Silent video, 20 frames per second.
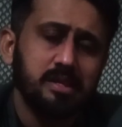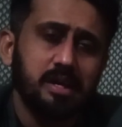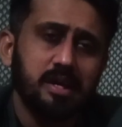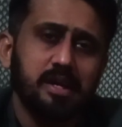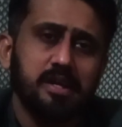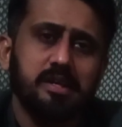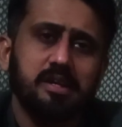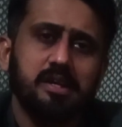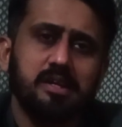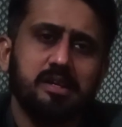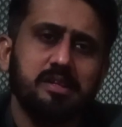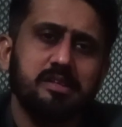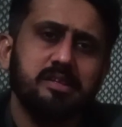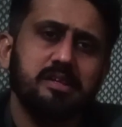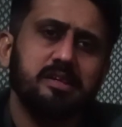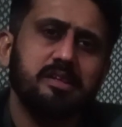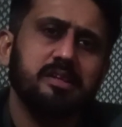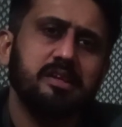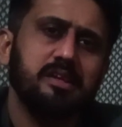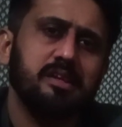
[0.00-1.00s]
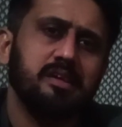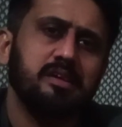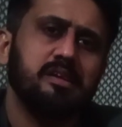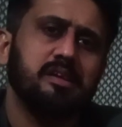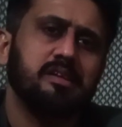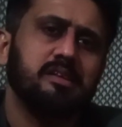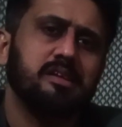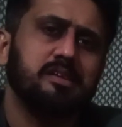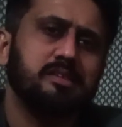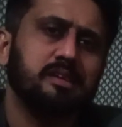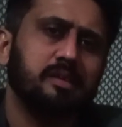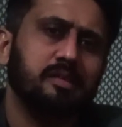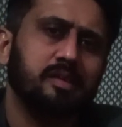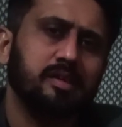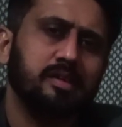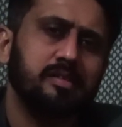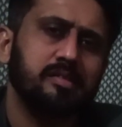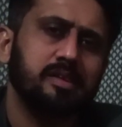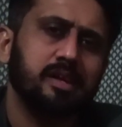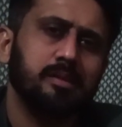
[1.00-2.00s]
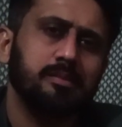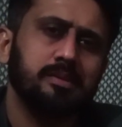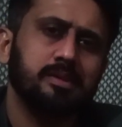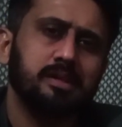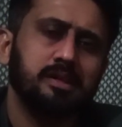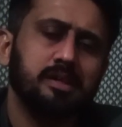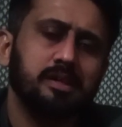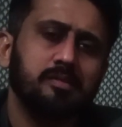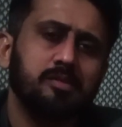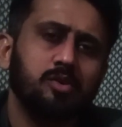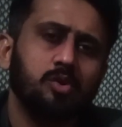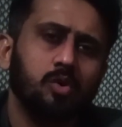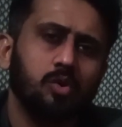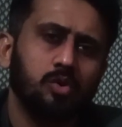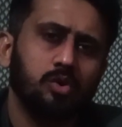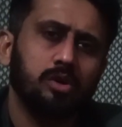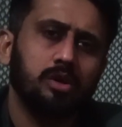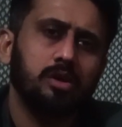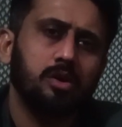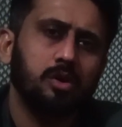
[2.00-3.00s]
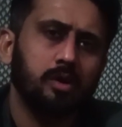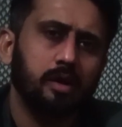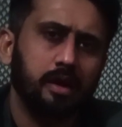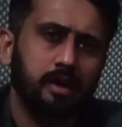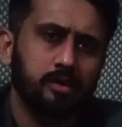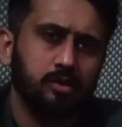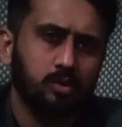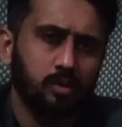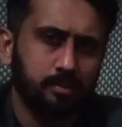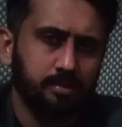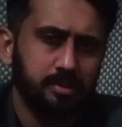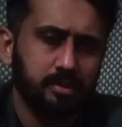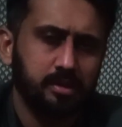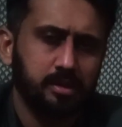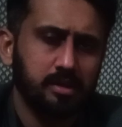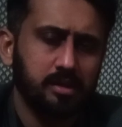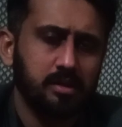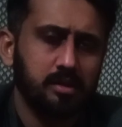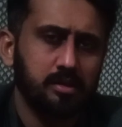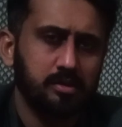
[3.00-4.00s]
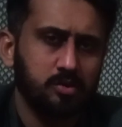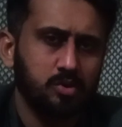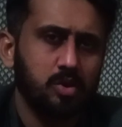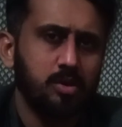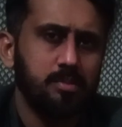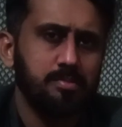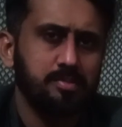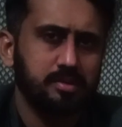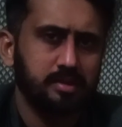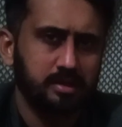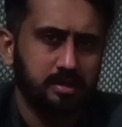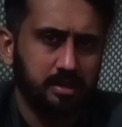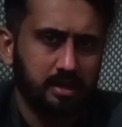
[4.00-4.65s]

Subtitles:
And allergic conjunctivitis can be treated with oral and topical drops,